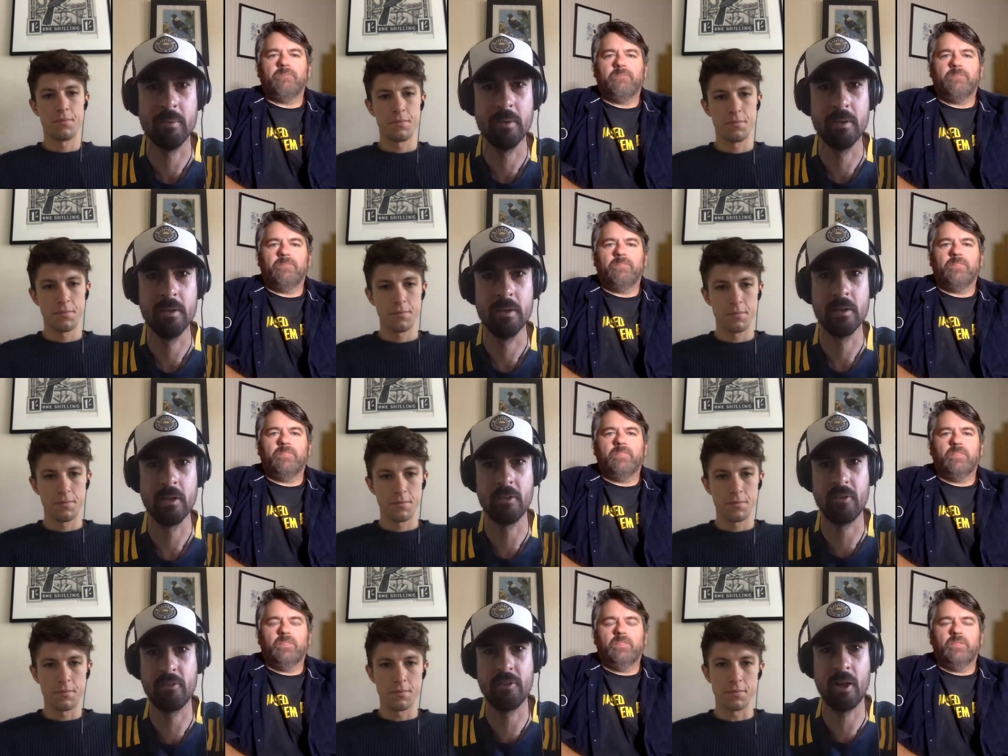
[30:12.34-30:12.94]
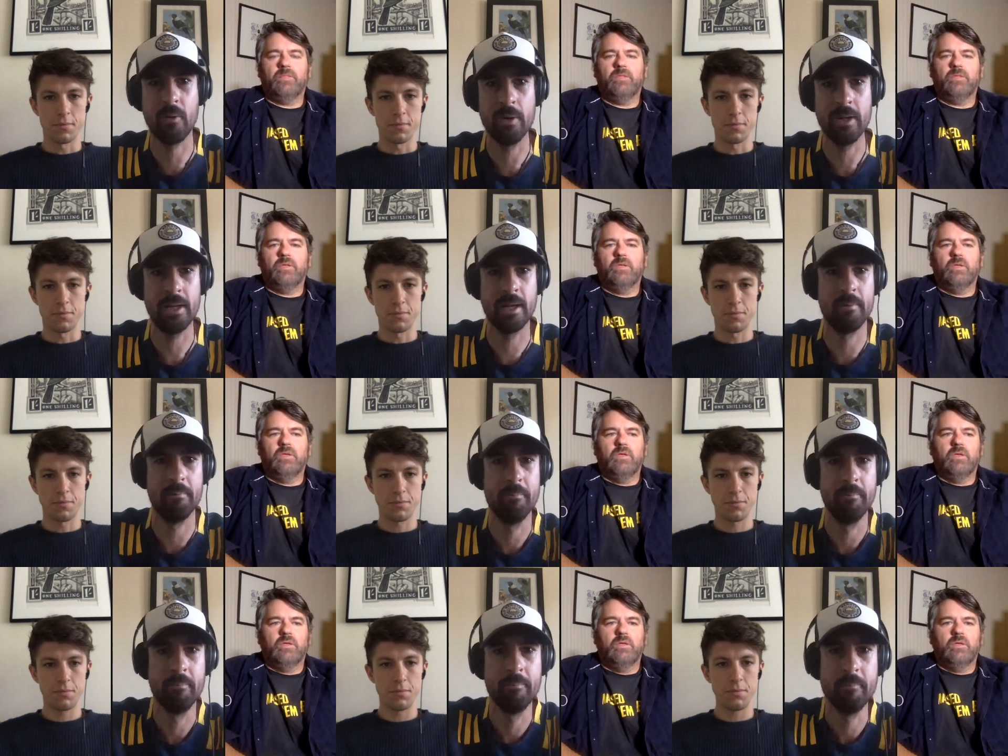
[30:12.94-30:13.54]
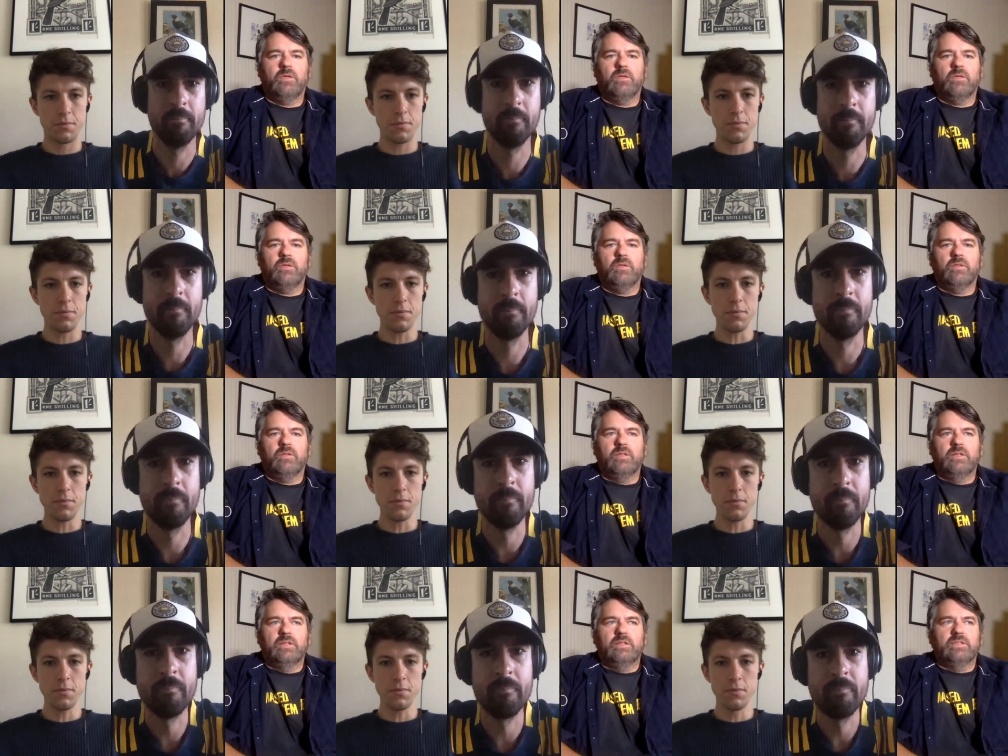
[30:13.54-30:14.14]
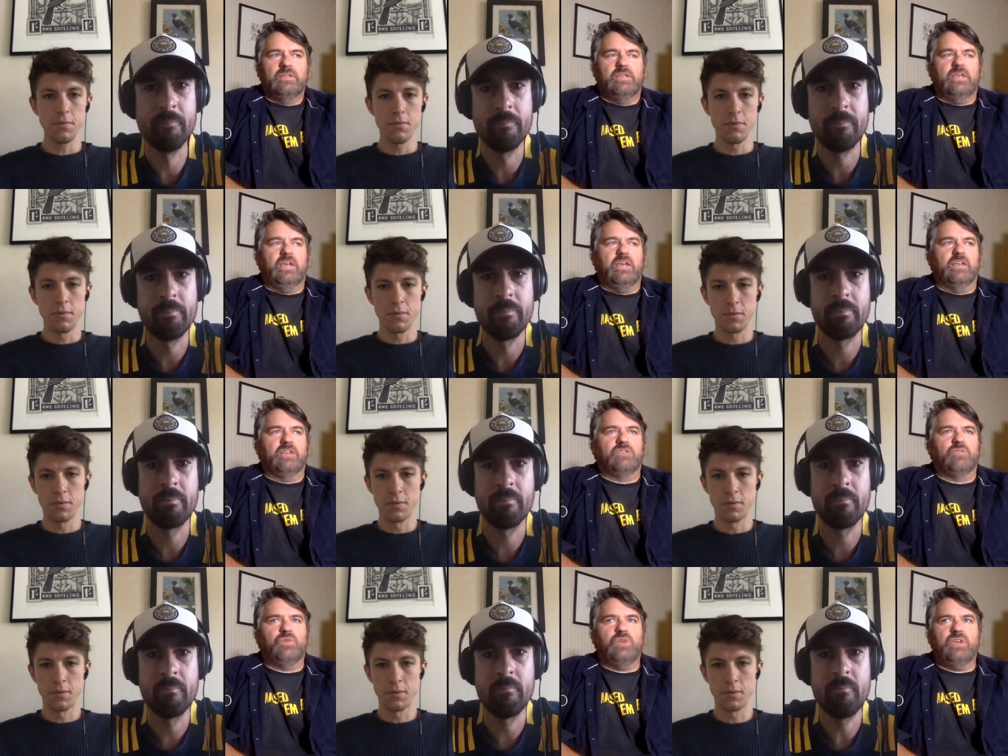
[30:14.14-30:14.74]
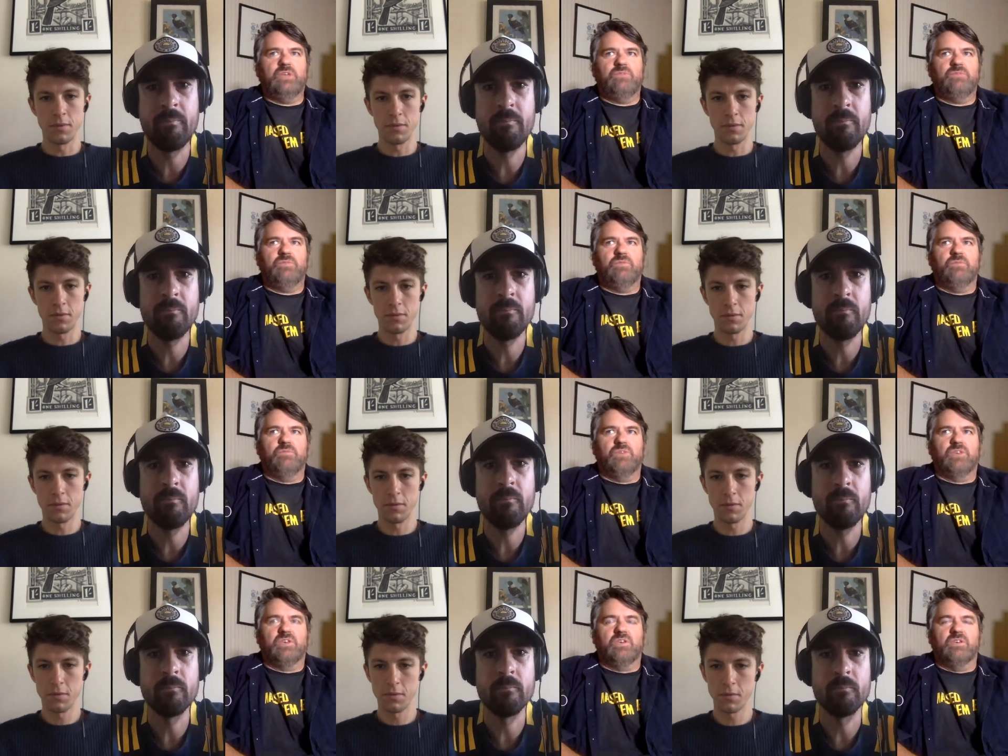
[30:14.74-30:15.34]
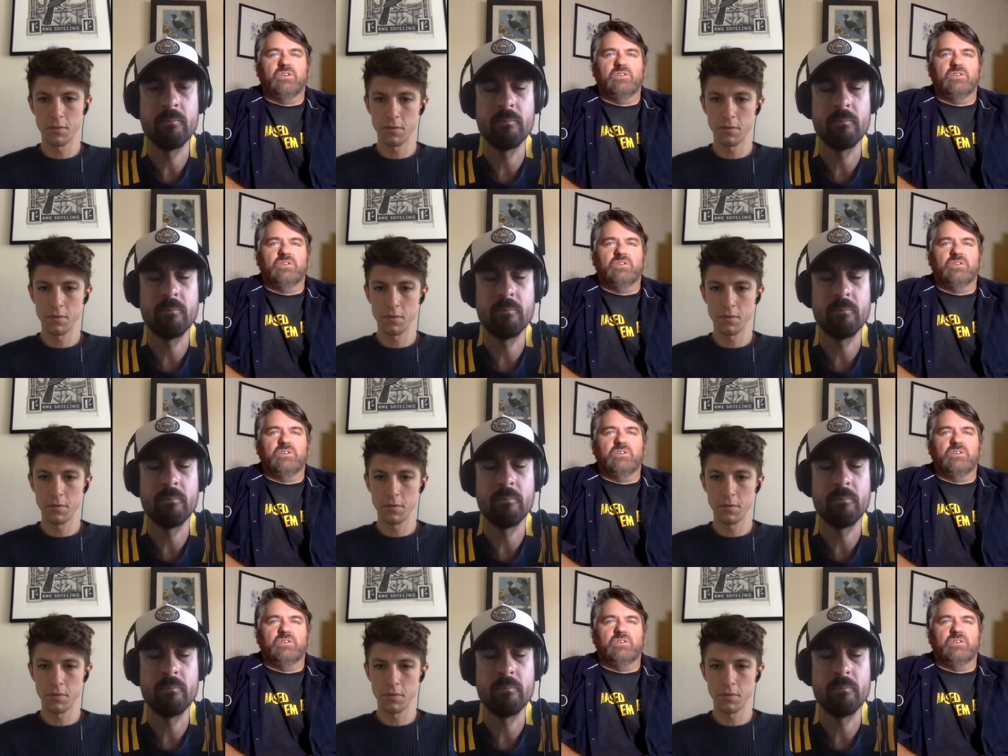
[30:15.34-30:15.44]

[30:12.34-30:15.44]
Speaker 1: team because there's no income.
Speaker 2: Yeah, it's weird